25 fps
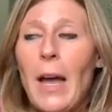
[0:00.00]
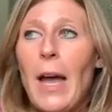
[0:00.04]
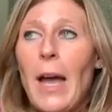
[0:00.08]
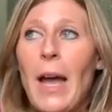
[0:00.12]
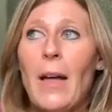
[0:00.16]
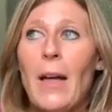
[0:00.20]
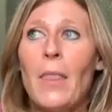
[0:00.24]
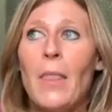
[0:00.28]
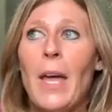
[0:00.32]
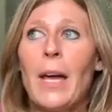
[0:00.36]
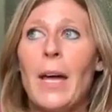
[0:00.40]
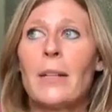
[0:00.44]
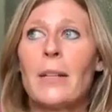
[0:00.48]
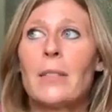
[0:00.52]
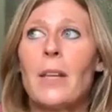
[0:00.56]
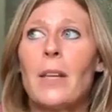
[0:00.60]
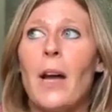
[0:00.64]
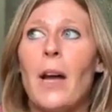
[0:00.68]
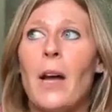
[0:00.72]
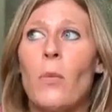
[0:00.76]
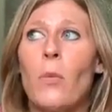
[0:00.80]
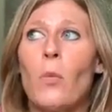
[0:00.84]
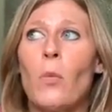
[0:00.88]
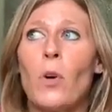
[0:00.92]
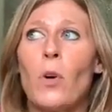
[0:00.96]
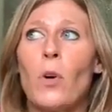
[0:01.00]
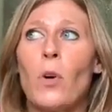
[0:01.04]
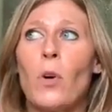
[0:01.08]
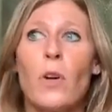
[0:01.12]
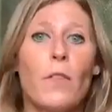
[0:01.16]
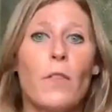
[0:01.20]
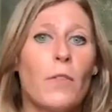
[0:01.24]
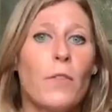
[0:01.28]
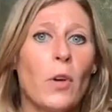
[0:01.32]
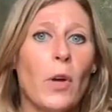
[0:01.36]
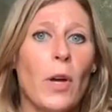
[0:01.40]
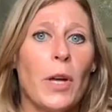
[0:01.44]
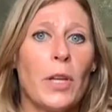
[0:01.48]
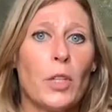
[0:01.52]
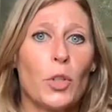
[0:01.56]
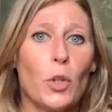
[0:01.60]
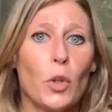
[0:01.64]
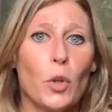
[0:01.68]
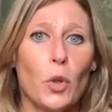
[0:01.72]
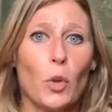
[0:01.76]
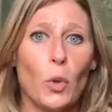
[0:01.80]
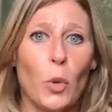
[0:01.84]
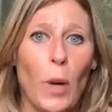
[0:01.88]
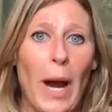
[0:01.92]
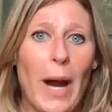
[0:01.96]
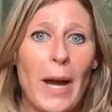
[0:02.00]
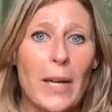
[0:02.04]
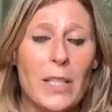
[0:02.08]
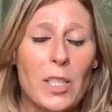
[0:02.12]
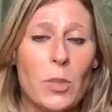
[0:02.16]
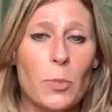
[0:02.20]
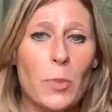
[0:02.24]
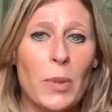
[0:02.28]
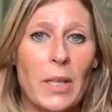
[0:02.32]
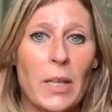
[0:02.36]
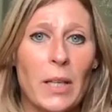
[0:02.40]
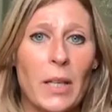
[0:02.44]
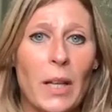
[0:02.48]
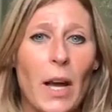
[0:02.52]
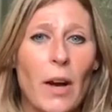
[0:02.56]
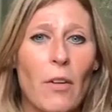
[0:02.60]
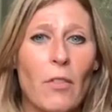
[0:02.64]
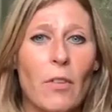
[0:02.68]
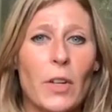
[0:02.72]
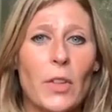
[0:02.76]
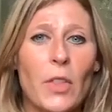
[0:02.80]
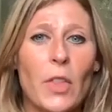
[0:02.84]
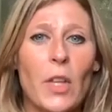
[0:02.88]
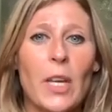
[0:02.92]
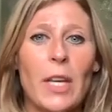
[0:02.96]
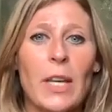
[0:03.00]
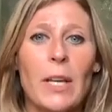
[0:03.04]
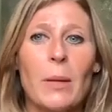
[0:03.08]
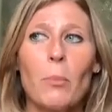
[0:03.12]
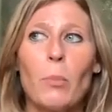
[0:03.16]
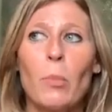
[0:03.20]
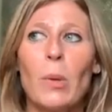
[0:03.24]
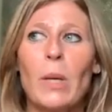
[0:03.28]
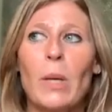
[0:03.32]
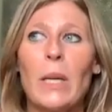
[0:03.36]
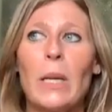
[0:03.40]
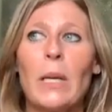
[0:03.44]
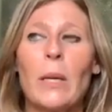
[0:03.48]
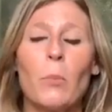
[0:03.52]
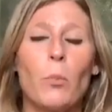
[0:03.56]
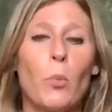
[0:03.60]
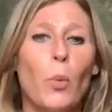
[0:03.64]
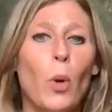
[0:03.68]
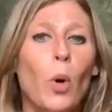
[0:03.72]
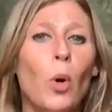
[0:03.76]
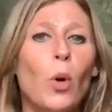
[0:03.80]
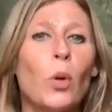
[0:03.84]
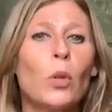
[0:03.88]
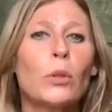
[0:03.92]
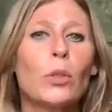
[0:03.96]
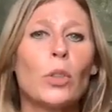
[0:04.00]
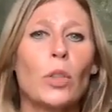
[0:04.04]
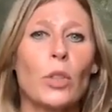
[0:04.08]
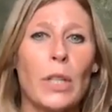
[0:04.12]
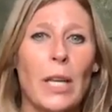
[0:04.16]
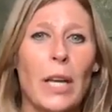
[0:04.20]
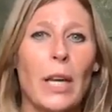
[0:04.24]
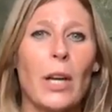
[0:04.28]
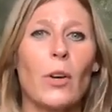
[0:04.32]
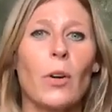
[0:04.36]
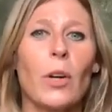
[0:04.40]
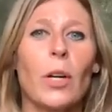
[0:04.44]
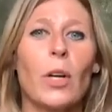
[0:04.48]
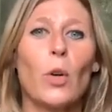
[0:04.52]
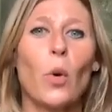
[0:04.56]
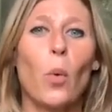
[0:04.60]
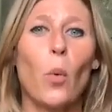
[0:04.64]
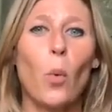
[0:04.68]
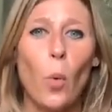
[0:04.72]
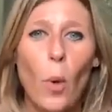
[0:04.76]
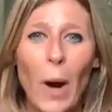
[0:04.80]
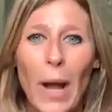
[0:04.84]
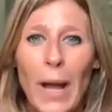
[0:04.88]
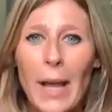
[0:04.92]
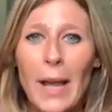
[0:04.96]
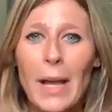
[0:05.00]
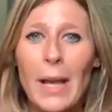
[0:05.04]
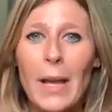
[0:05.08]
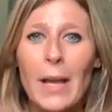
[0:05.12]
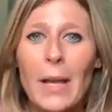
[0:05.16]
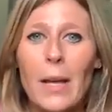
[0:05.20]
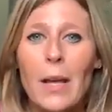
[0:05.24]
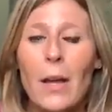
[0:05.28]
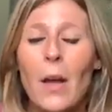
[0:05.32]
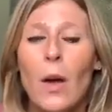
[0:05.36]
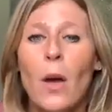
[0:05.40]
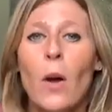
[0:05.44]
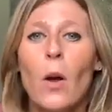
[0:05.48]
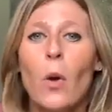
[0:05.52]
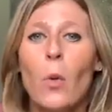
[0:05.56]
and that time where you feel like you're grasping at everything and being pulled or carried away